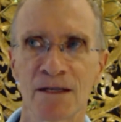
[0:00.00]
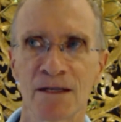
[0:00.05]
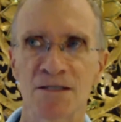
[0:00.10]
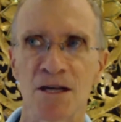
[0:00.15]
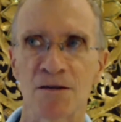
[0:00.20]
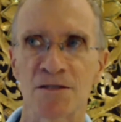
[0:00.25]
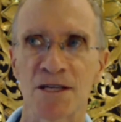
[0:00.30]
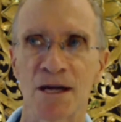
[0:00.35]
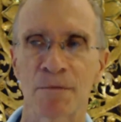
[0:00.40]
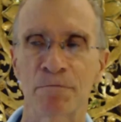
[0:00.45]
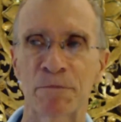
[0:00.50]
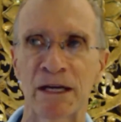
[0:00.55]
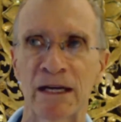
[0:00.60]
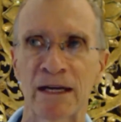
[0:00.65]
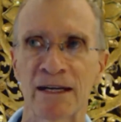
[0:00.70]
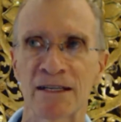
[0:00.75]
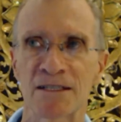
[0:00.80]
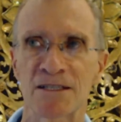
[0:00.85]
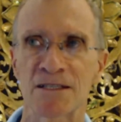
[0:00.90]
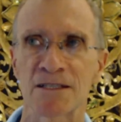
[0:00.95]
So something
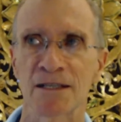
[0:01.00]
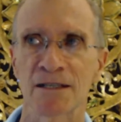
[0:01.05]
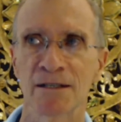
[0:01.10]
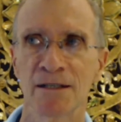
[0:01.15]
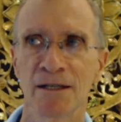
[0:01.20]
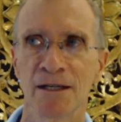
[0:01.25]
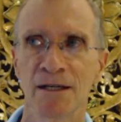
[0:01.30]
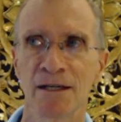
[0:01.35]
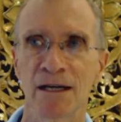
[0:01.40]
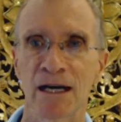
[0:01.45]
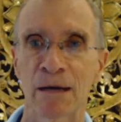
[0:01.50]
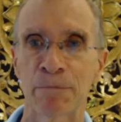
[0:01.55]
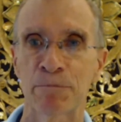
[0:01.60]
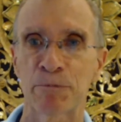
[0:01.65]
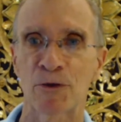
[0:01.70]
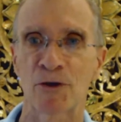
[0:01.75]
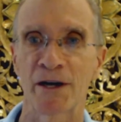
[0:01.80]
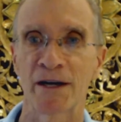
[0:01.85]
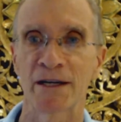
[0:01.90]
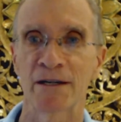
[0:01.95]
has to
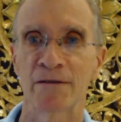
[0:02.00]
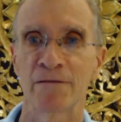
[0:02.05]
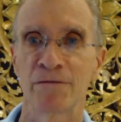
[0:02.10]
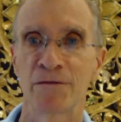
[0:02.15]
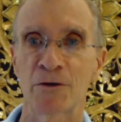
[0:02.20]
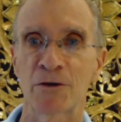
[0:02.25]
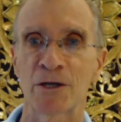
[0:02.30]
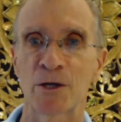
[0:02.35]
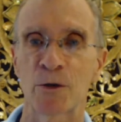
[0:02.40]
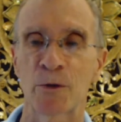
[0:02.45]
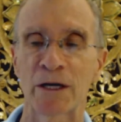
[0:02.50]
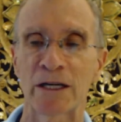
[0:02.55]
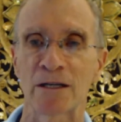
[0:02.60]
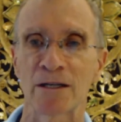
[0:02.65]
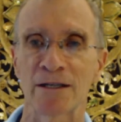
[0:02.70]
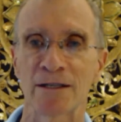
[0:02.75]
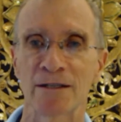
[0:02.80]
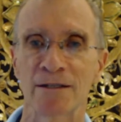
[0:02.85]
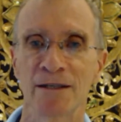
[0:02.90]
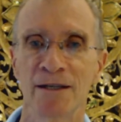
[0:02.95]
upgrade very
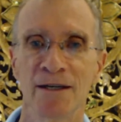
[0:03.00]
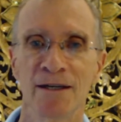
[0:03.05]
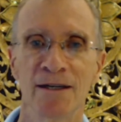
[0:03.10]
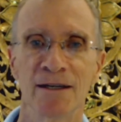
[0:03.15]
quickly.